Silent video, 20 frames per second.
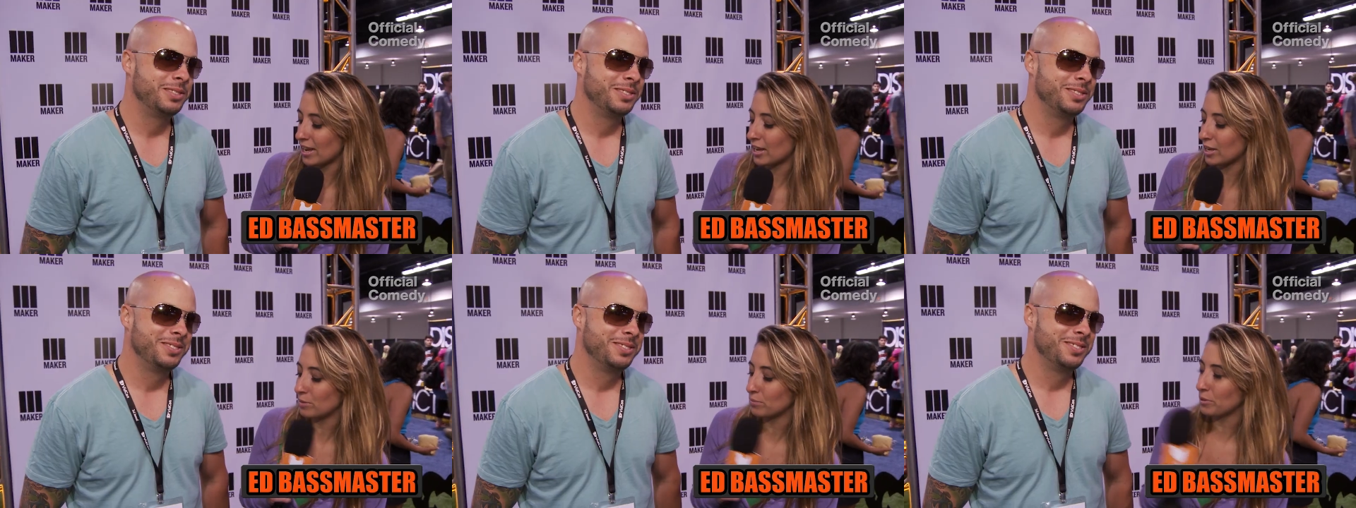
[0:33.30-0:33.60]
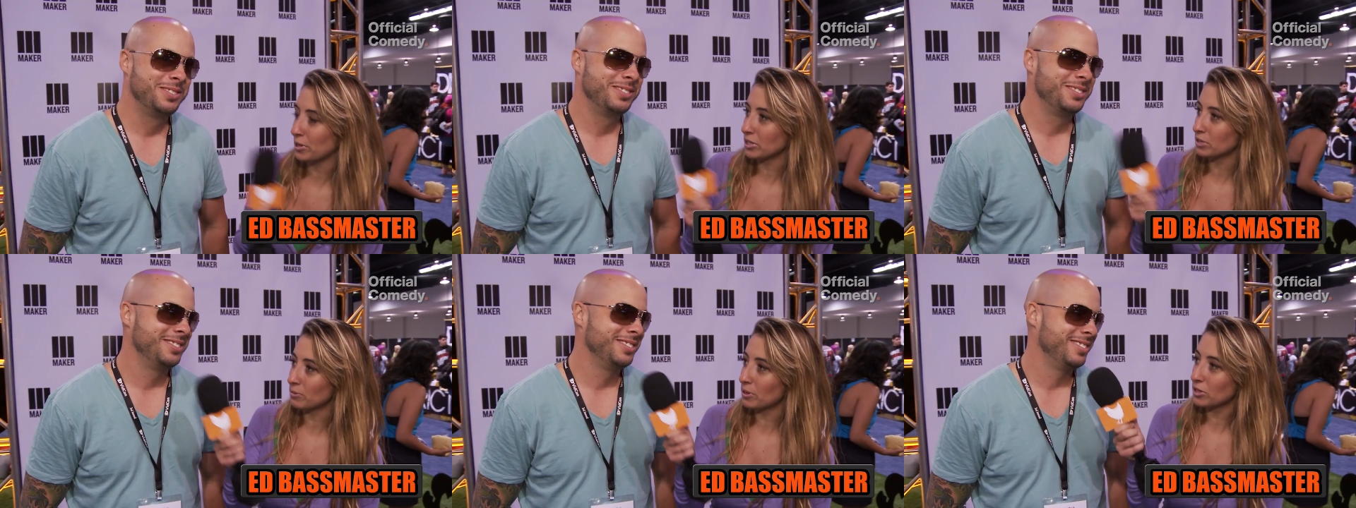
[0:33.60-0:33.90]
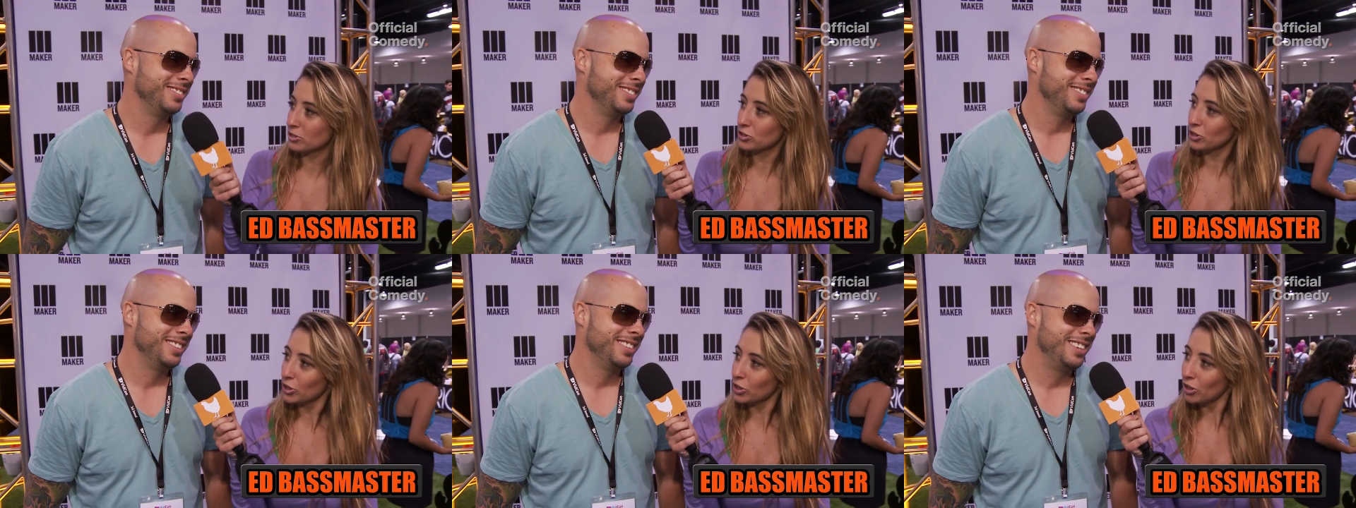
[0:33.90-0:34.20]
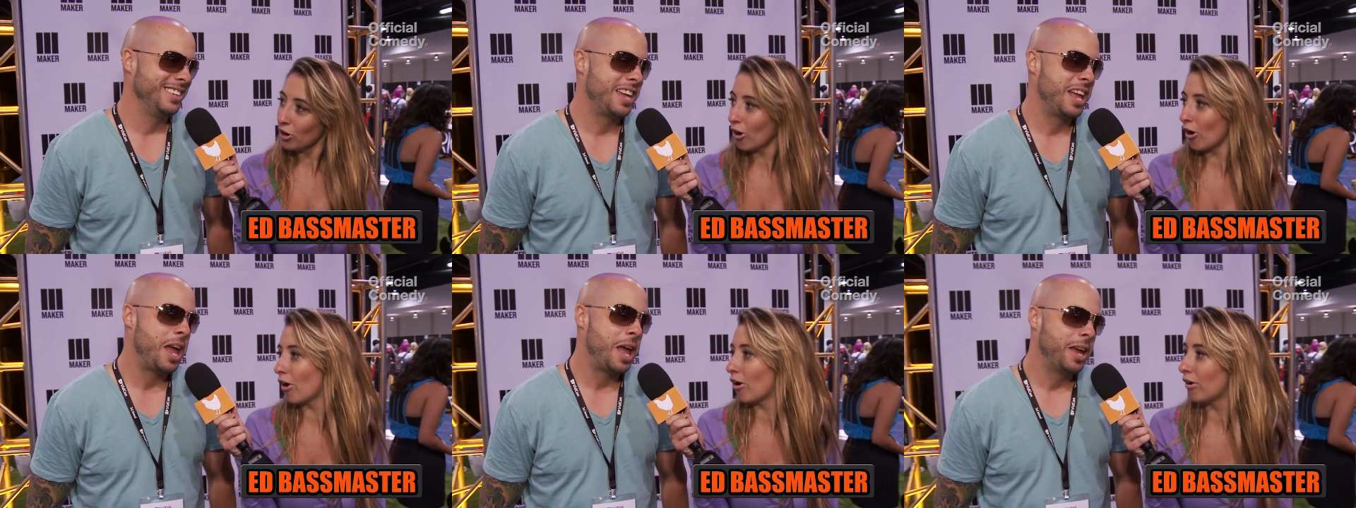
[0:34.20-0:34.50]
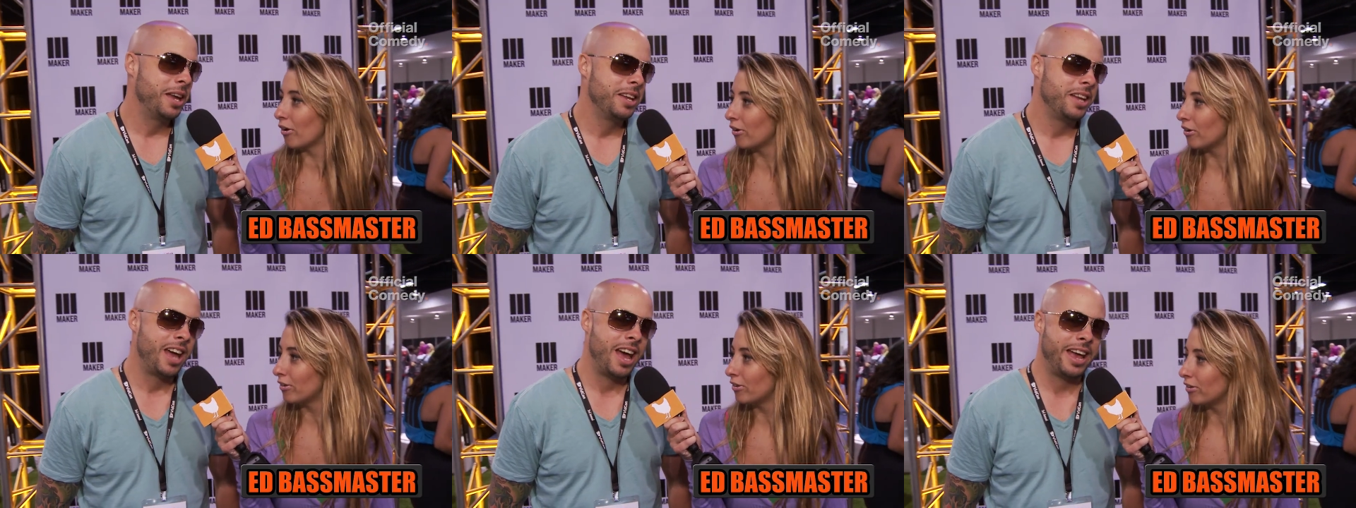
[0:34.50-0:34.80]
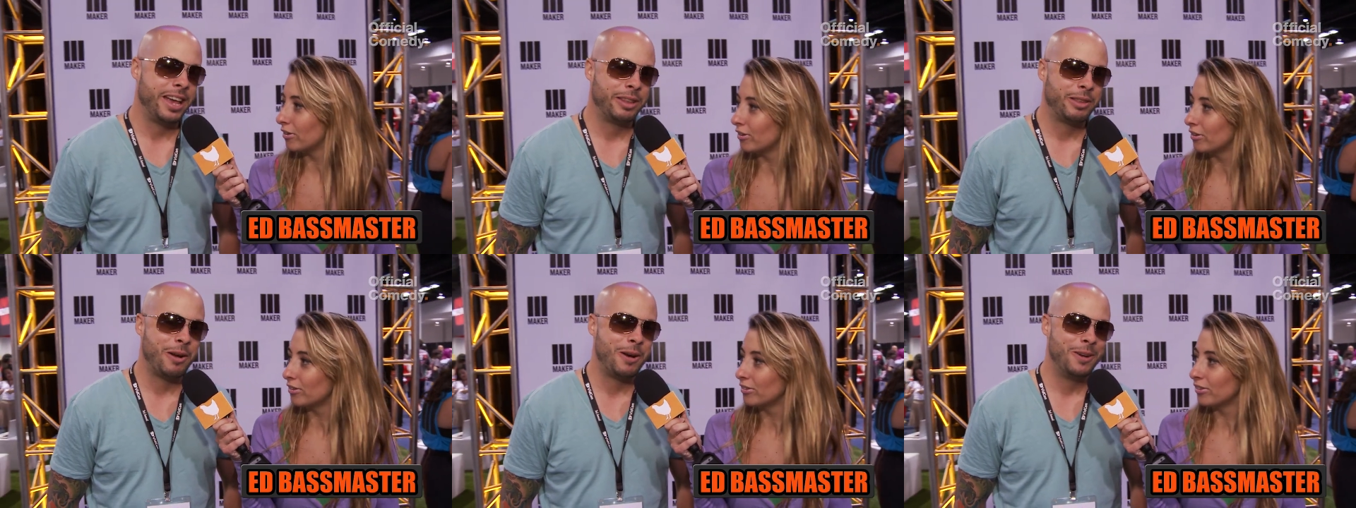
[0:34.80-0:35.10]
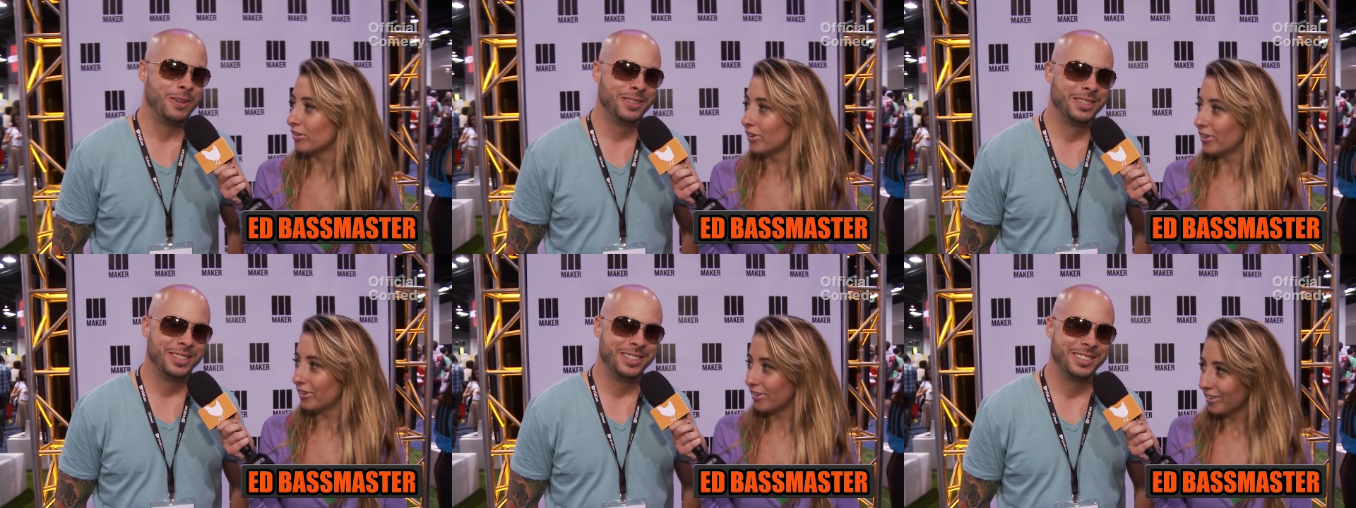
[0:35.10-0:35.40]
Speaker 1: And Ed Bassmaster.
Speaker 2: How you
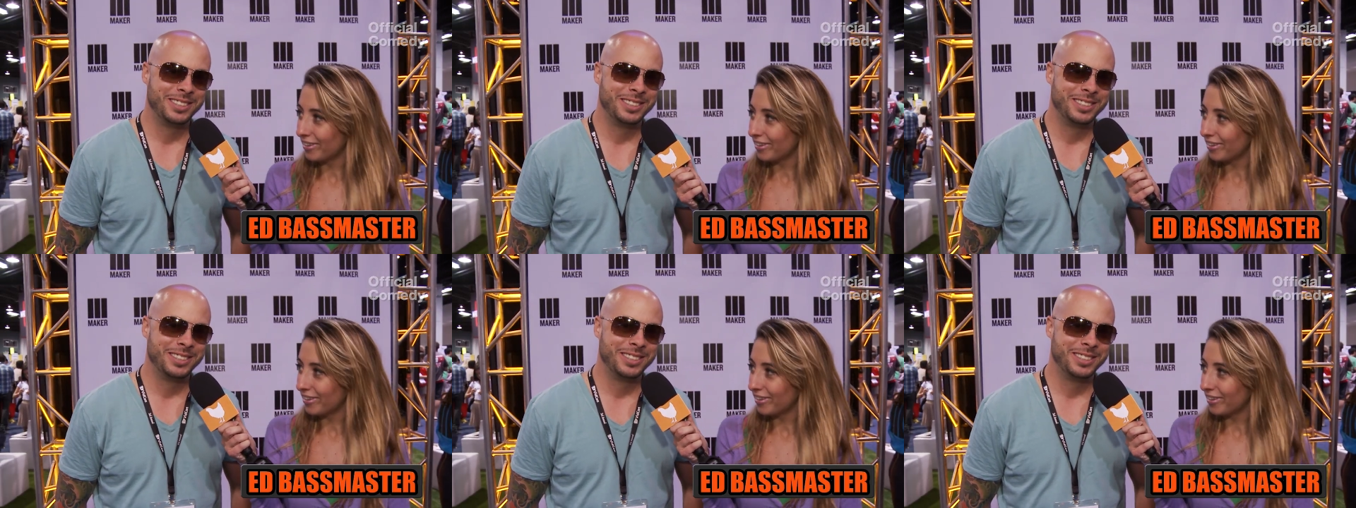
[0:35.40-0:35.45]
doing?